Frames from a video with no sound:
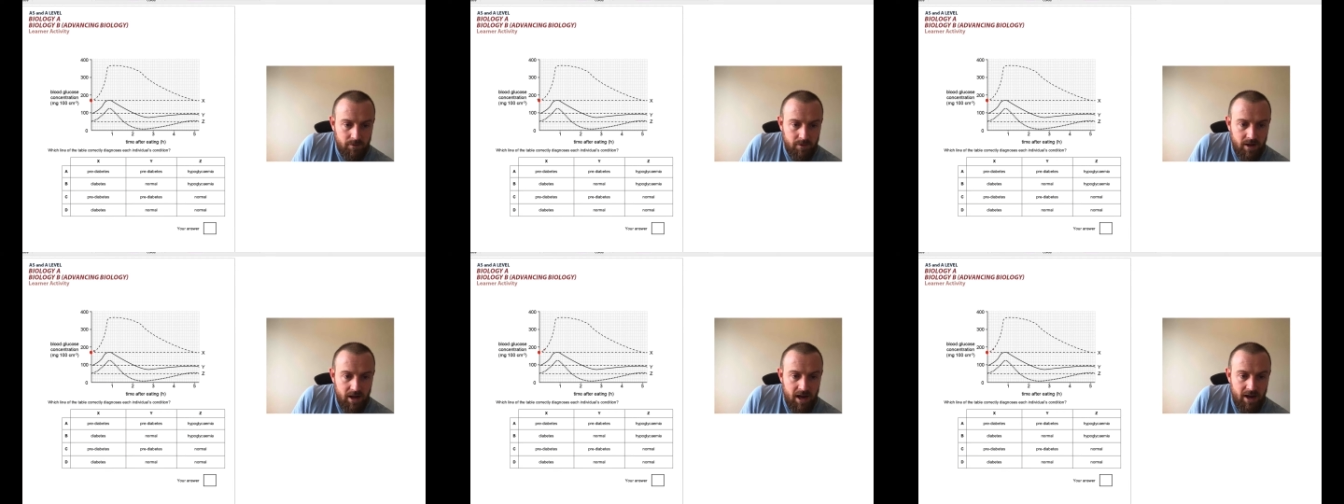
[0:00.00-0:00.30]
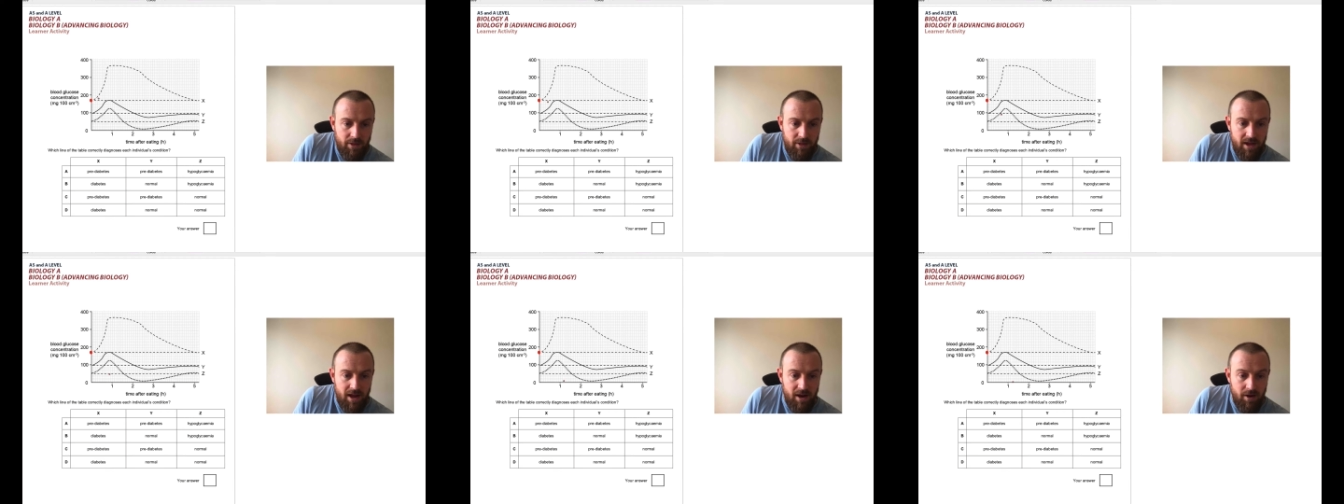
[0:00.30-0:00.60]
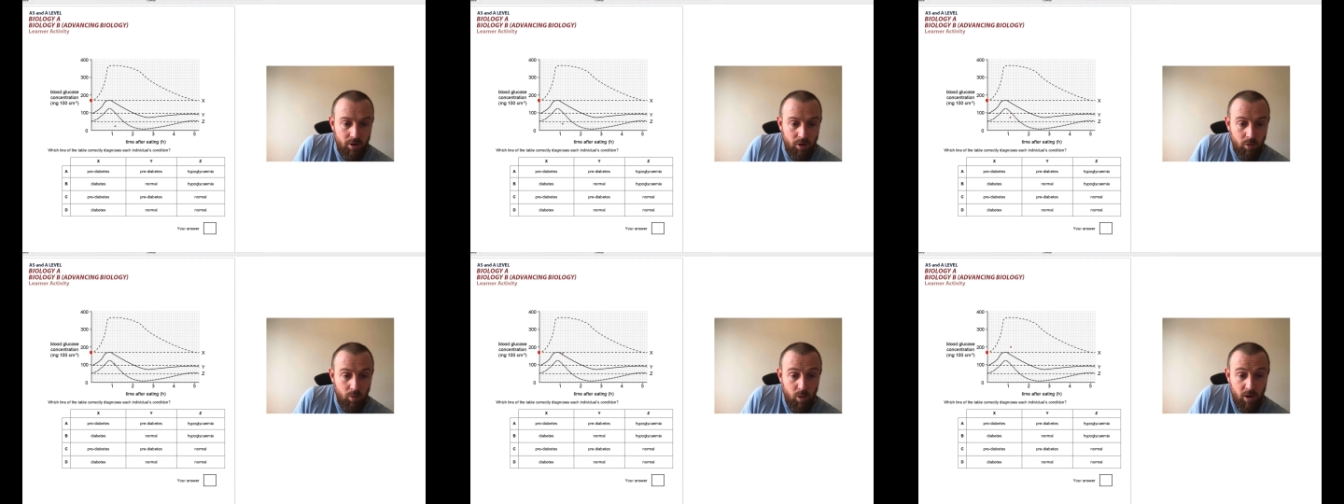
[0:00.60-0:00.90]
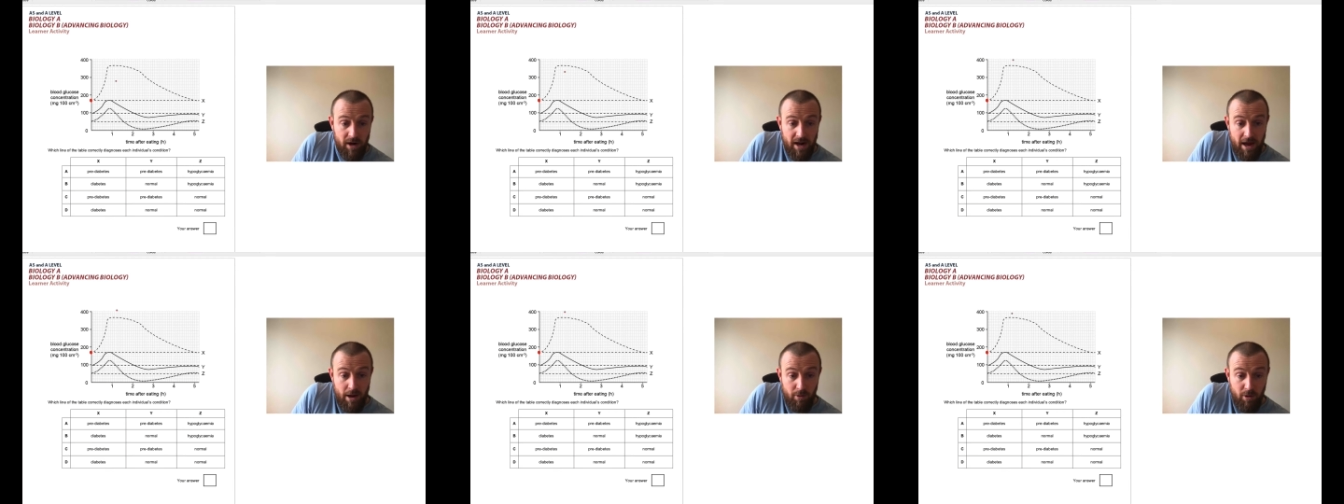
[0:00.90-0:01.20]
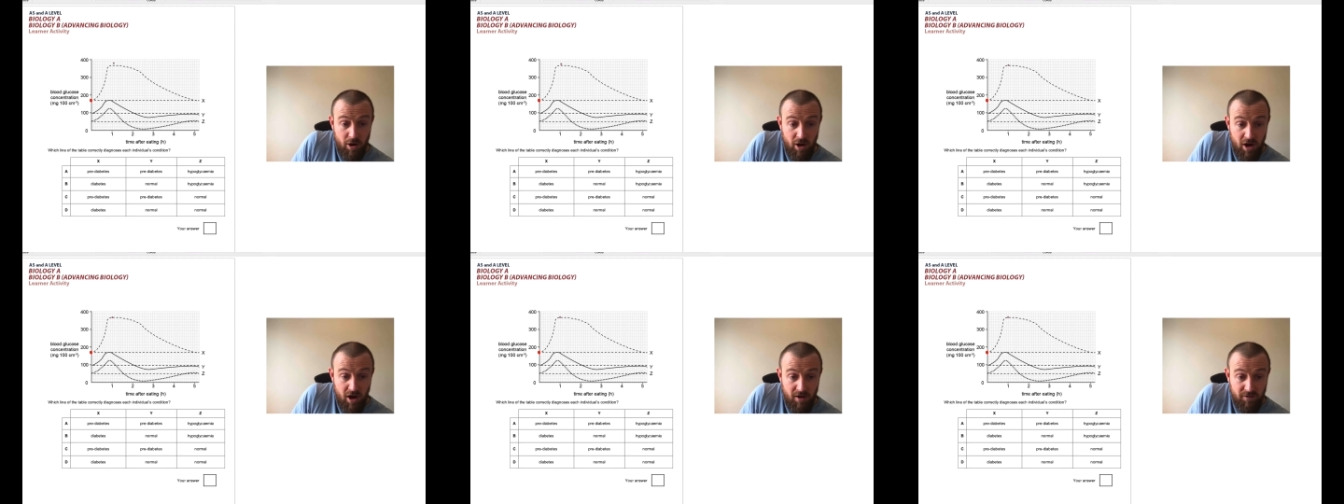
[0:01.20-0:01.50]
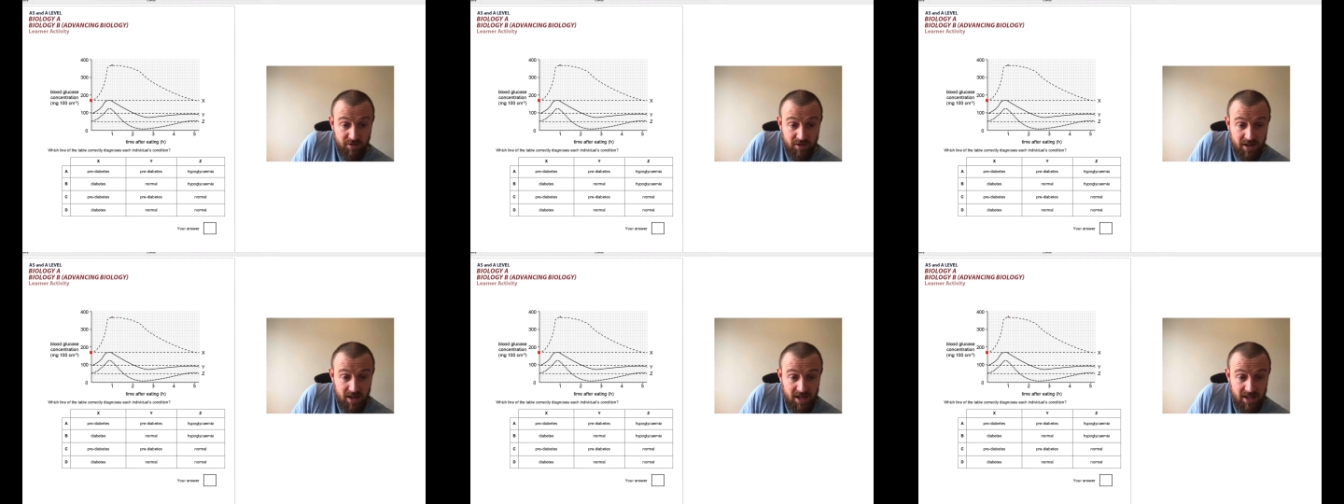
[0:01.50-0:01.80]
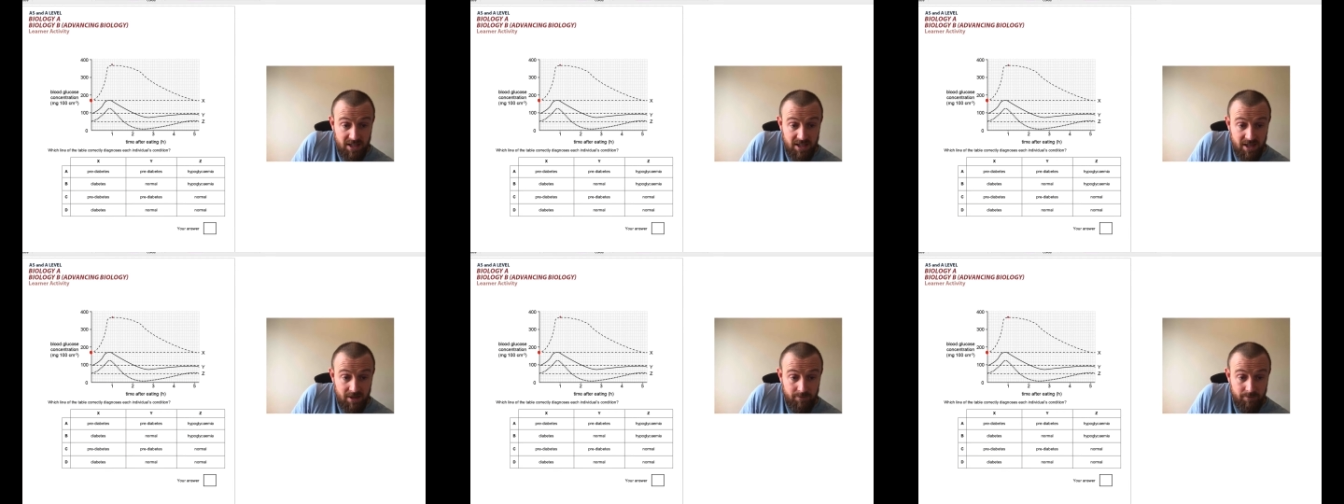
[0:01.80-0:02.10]
and then the 1 hour after
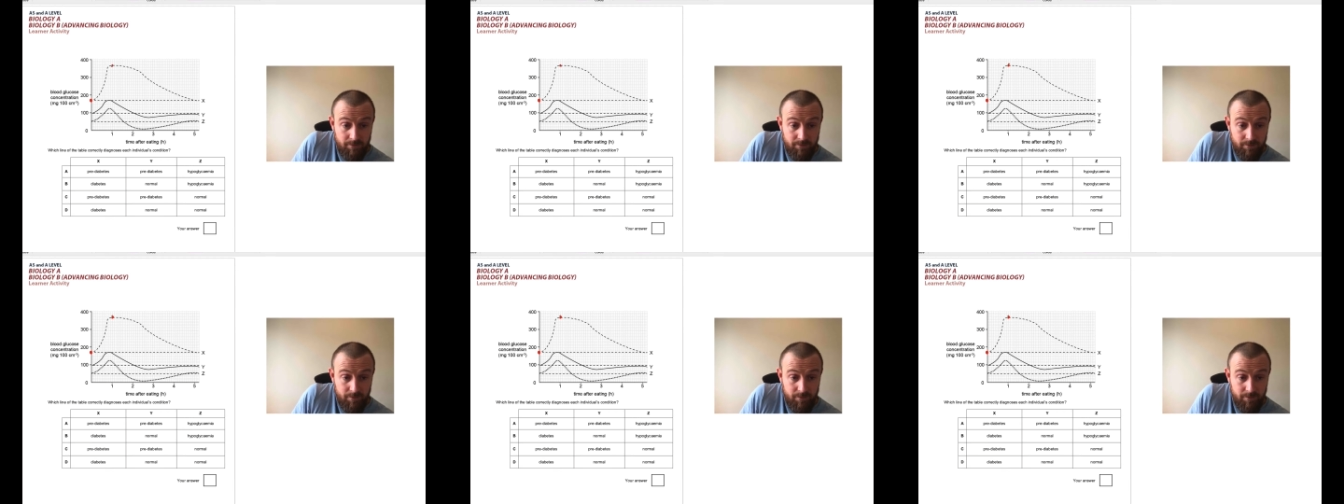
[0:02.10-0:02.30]
eating